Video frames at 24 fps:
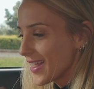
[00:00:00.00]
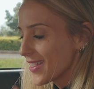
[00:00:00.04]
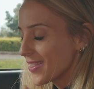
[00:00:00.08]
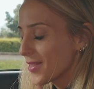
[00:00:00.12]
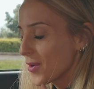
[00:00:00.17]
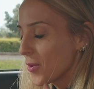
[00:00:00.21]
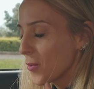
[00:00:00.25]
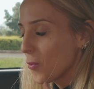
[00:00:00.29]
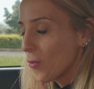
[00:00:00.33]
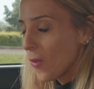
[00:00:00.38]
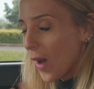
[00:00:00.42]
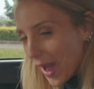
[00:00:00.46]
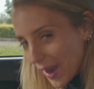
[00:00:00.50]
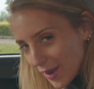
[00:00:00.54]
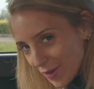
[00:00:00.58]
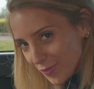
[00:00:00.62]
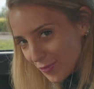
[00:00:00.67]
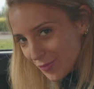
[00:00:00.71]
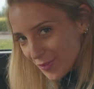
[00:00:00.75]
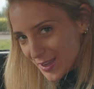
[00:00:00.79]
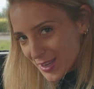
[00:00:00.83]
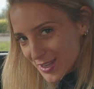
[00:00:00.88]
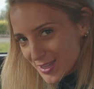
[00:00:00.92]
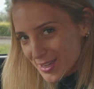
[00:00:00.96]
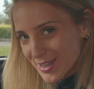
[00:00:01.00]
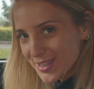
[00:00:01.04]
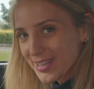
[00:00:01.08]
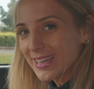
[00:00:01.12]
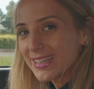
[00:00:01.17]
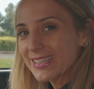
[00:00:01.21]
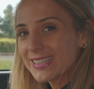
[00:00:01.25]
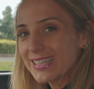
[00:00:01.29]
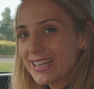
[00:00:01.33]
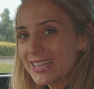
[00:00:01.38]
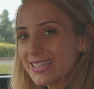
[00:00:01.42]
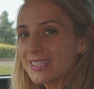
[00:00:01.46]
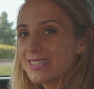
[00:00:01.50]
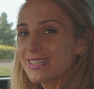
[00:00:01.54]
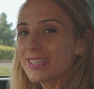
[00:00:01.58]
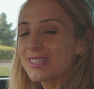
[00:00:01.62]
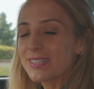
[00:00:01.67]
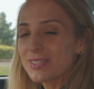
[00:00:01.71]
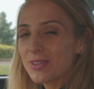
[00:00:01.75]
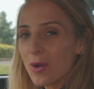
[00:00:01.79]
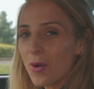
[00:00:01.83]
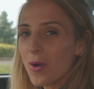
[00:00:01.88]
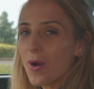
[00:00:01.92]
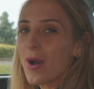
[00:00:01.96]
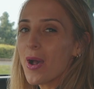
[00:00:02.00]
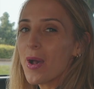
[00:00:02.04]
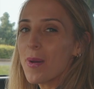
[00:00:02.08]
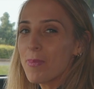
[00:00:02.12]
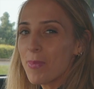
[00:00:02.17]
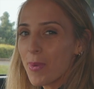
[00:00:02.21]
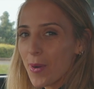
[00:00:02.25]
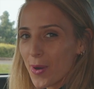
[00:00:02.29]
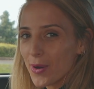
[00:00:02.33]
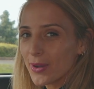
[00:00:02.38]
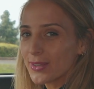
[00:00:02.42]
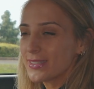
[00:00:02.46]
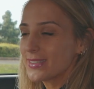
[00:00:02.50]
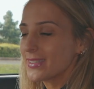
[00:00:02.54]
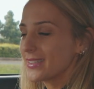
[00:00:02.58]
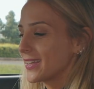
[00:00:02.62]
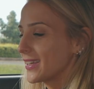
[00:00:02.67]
the one feature that sets this car apart